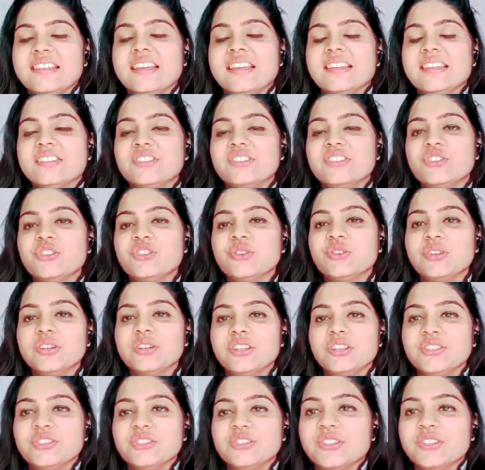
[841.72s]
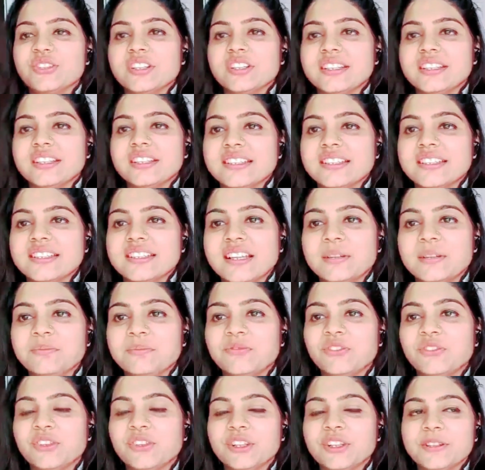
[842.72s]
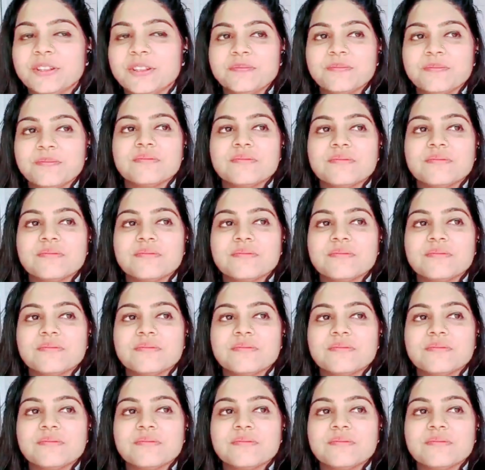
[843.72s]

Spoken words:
yes, surely, surely it is helpful.